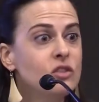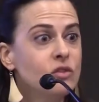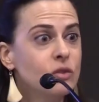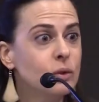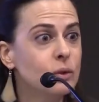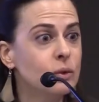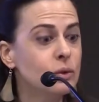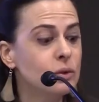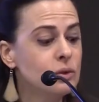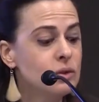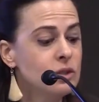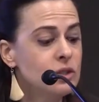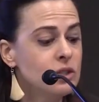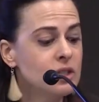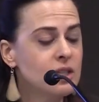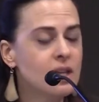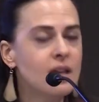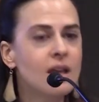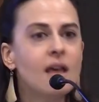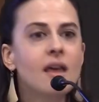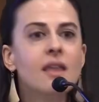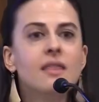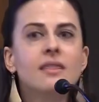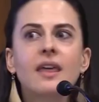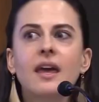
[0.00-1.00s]
these
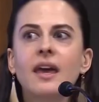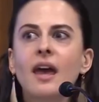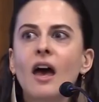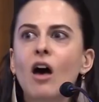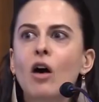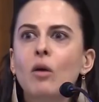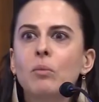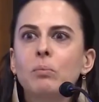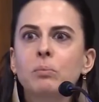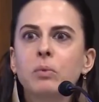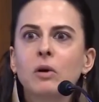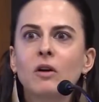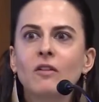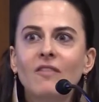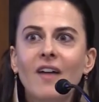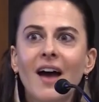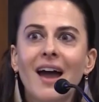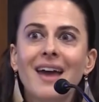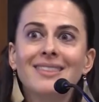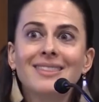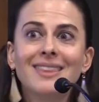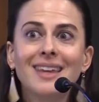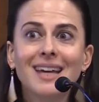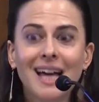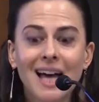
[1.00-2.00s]
foods, they help
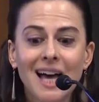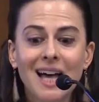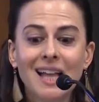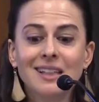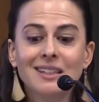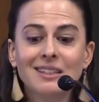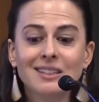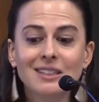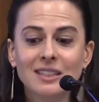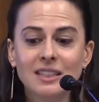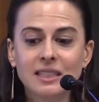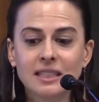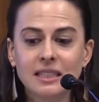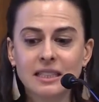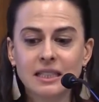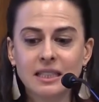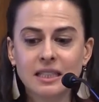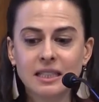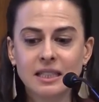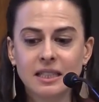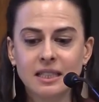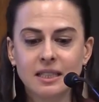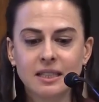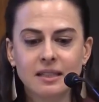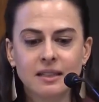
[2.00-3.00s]
provide the color
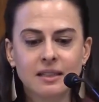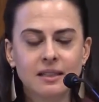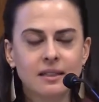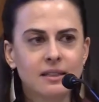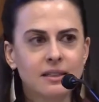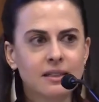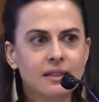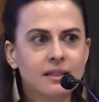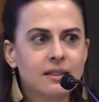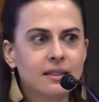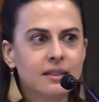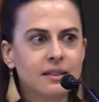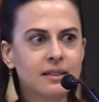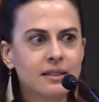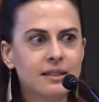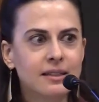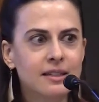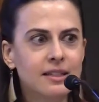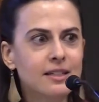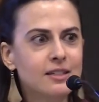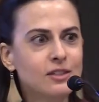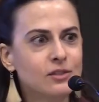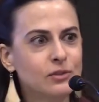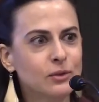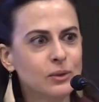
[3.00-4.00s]

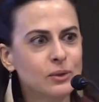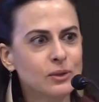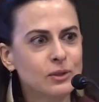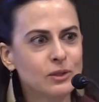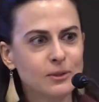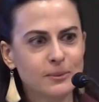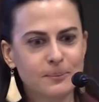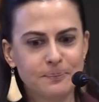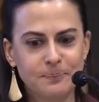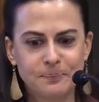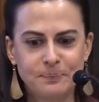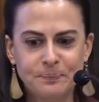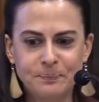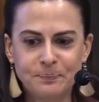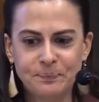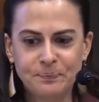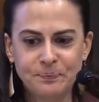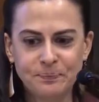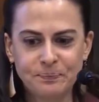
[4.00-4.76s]
in these foods.